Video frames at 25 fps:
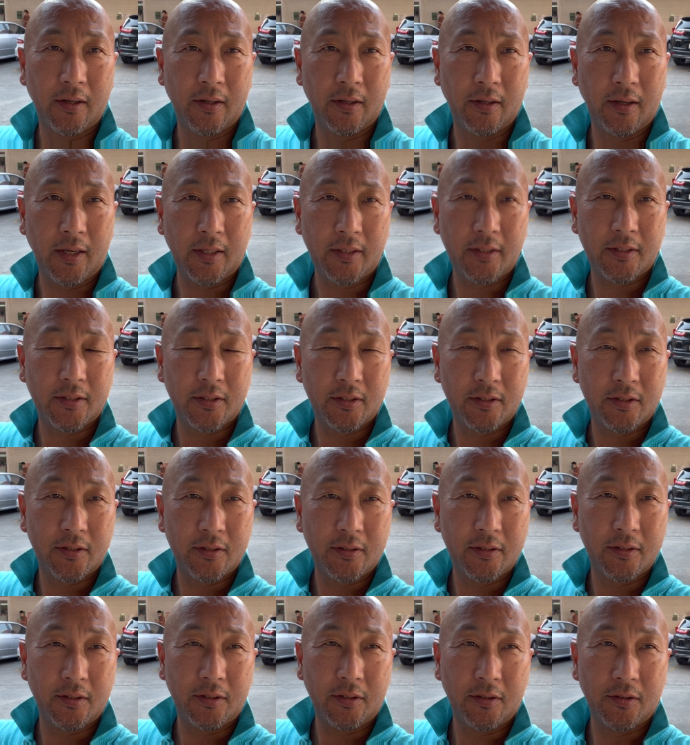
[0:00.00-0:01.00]
like
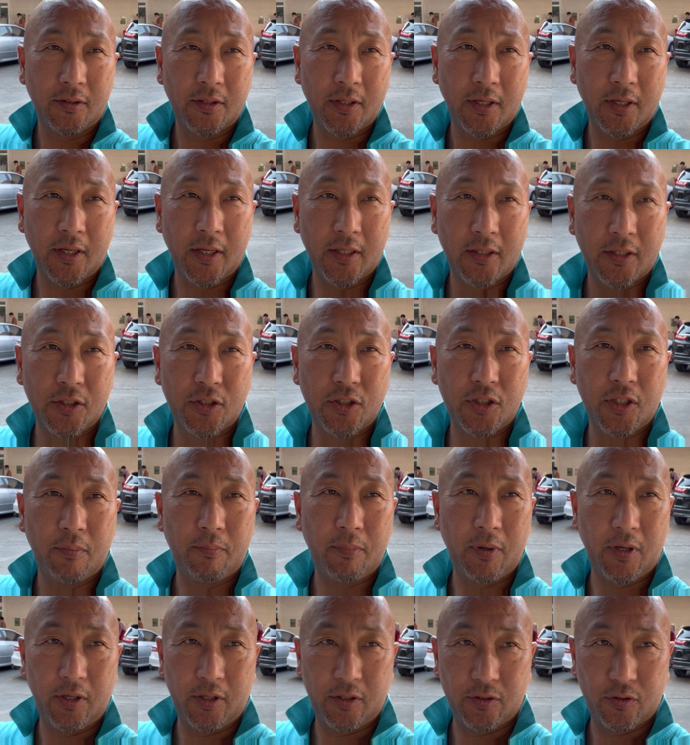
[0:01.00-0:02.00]
you can get the
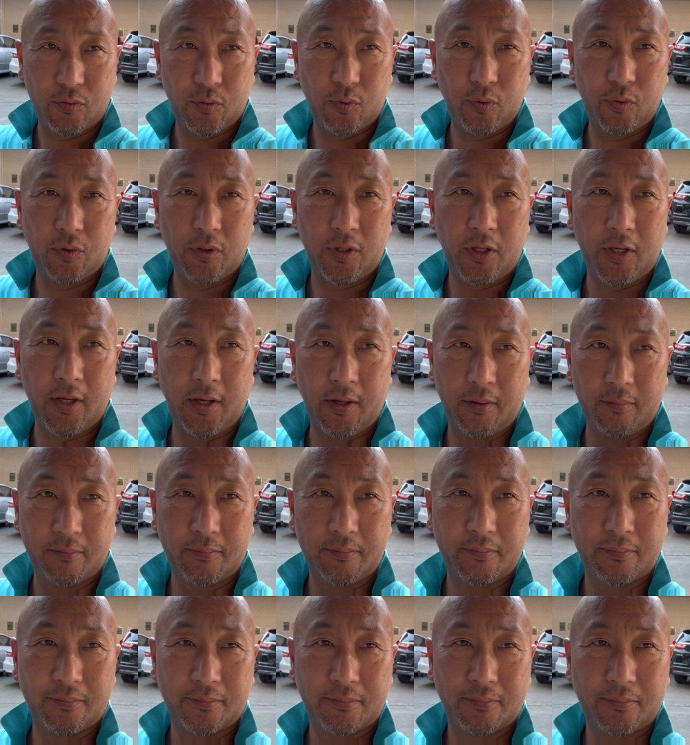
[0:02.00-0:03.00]
Japanese food here.
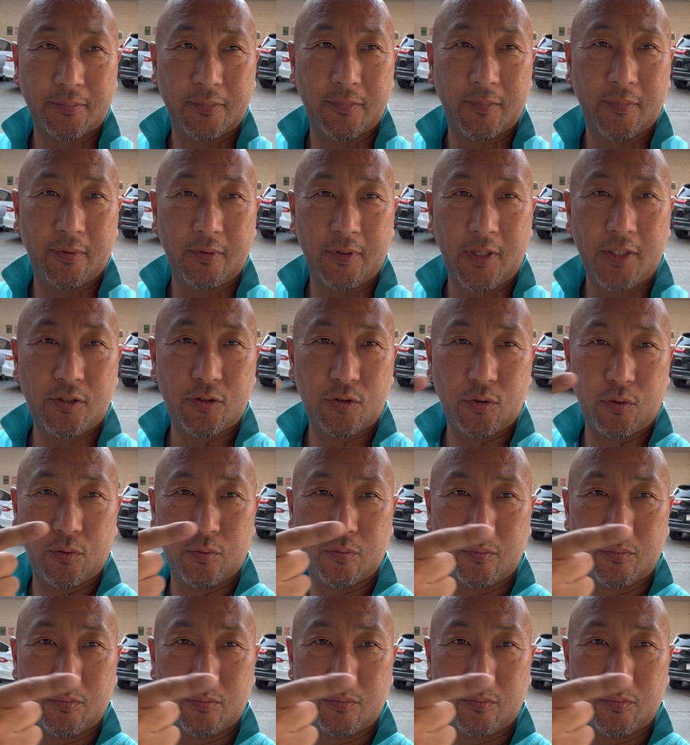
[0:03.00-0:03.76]
Let's go.